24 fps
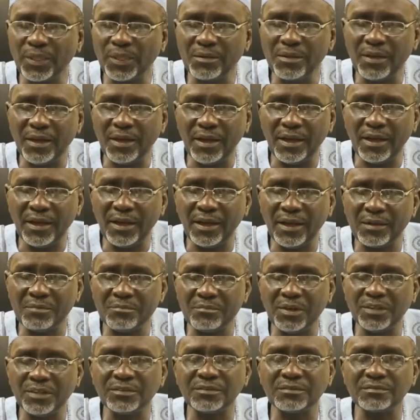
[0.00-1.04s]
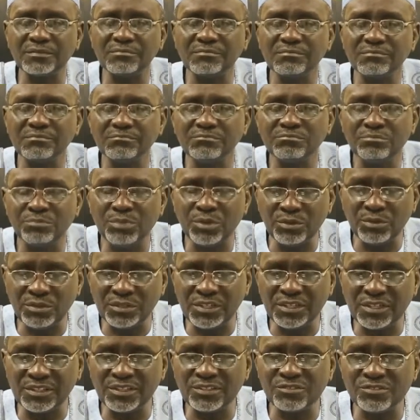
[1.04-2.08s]
Uh, but
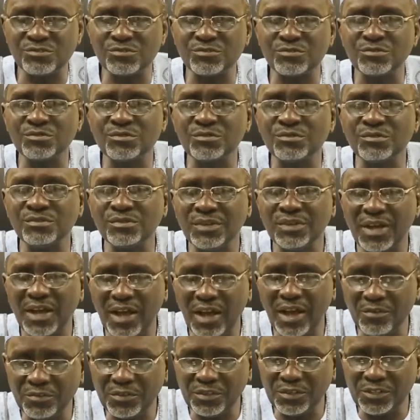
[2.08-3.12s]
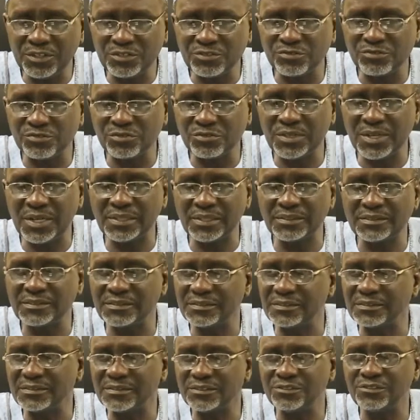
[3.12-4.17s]
building the school, having the
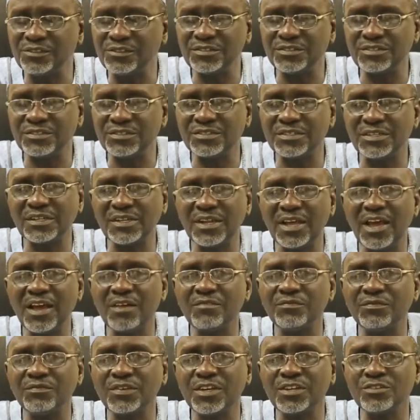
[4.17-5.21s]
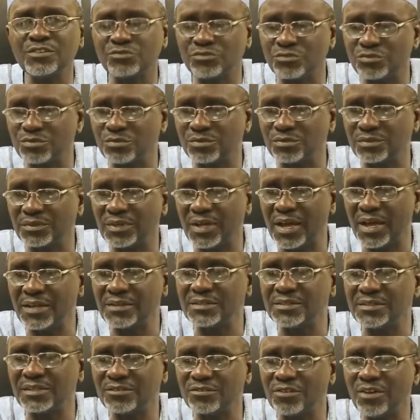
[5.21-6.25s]
students, you don't still have a school
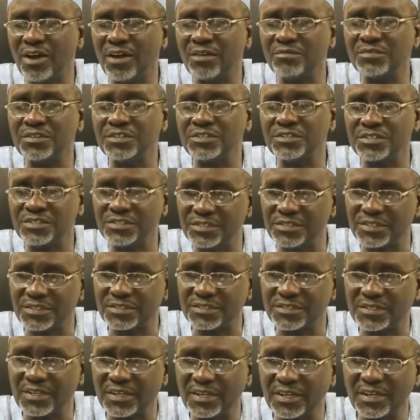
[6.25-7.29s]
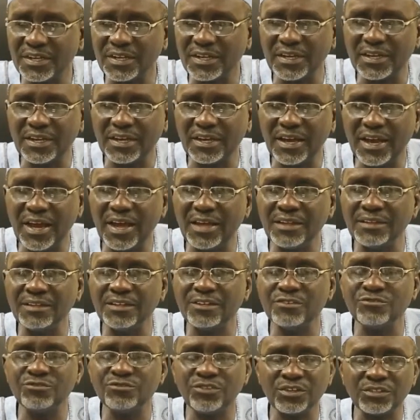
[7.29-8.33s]
until you have the teachers and the
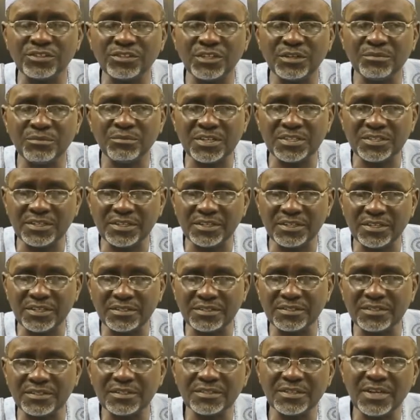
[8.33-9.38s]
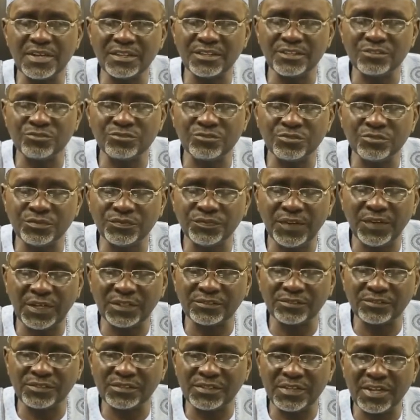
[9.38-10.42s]
instructional materials. These are the two
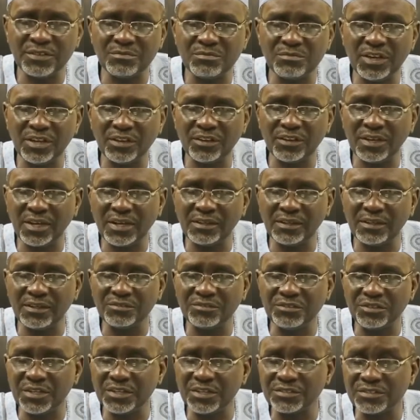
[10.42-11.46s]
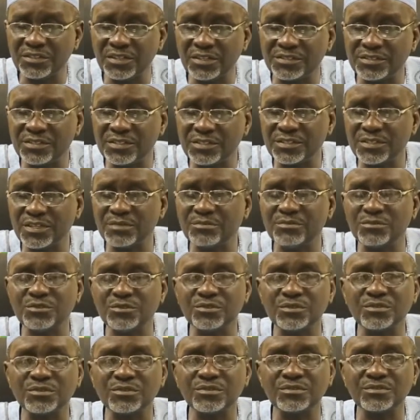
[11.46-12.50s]
factors that make any educational system
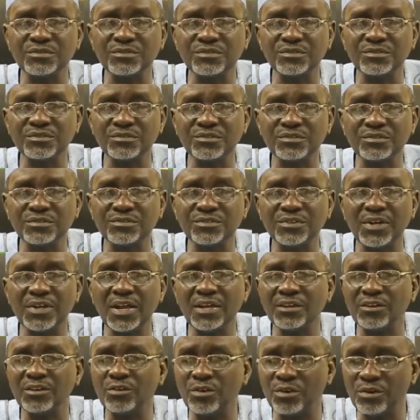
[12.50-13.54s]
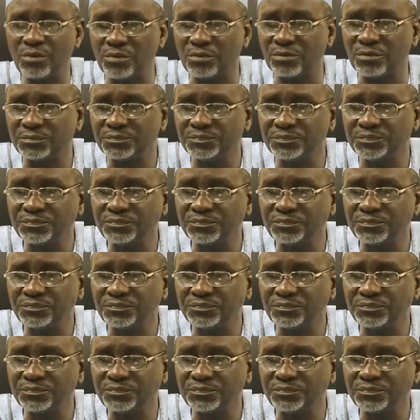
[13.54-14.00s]
to, to, to, to really grow.